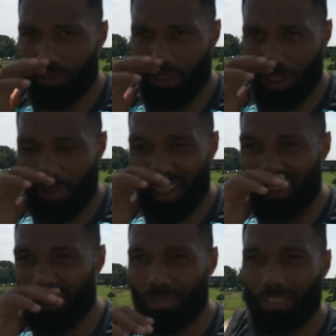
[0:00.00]
of took the
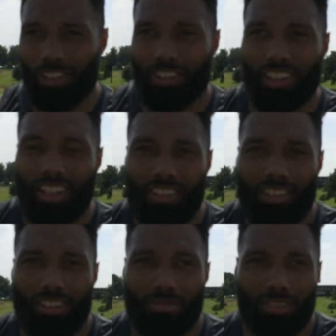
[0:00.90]
mantle on the tight head
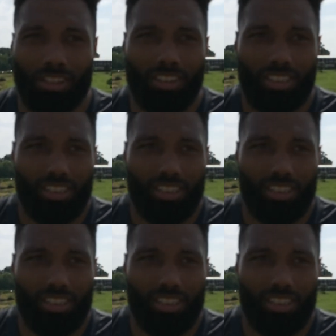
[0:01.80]
side for,